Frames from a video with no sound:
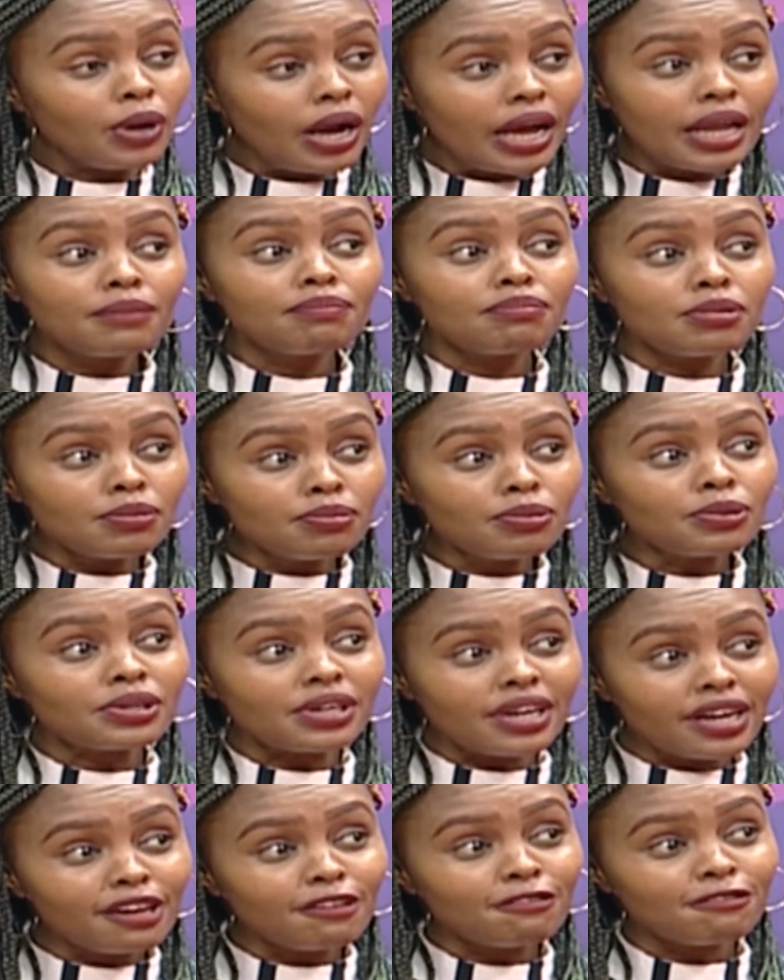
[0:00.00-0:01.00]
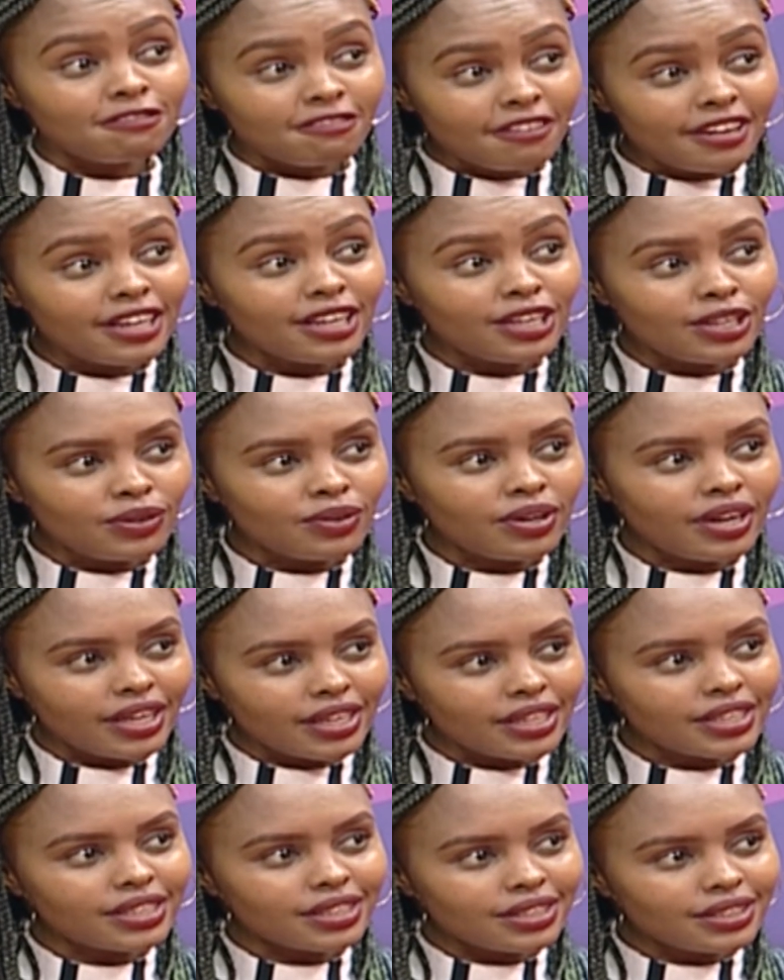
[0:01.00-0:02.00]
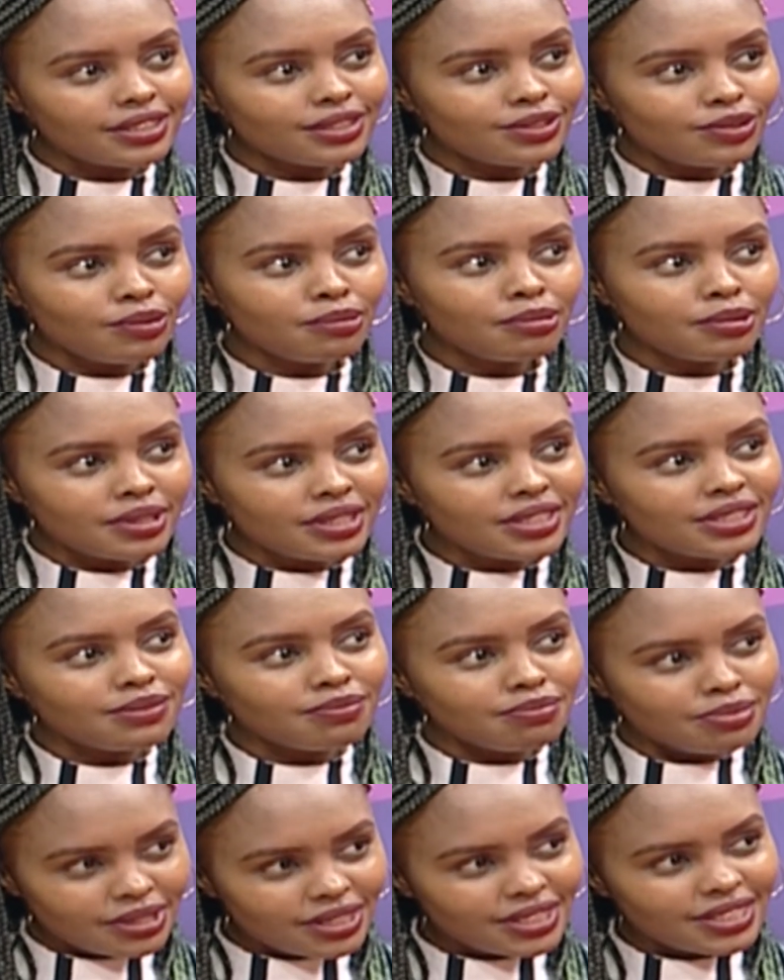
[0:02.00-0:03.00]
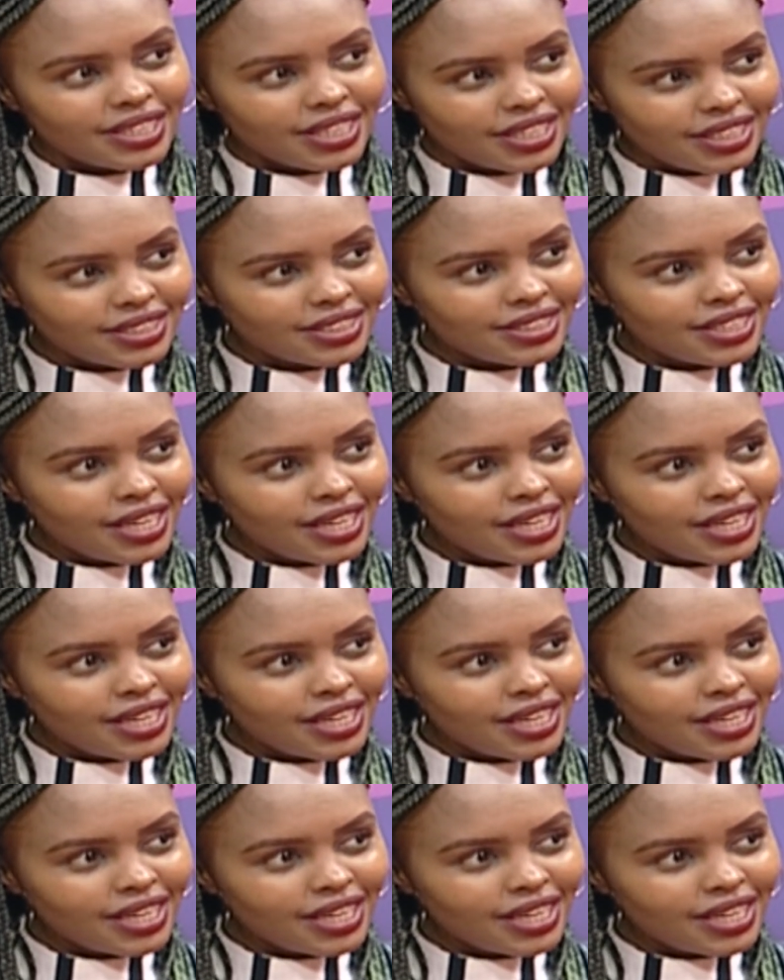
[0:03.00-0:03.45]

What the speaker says: and people really fail you like nobody's business.